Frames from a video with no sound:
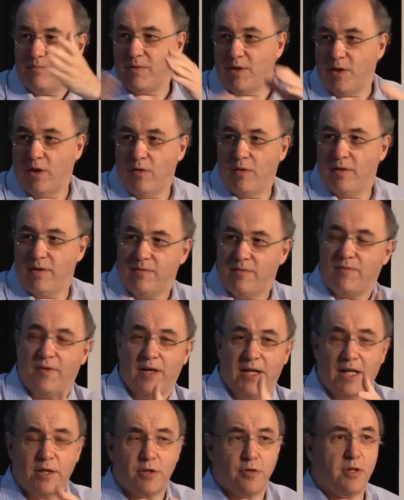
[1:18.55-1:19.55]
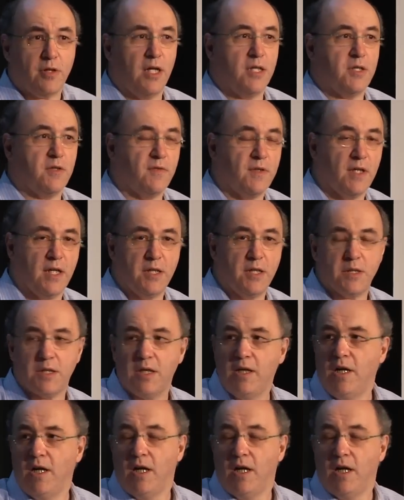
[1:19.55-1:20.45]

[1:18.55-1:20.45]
you know, in financial kinds of things.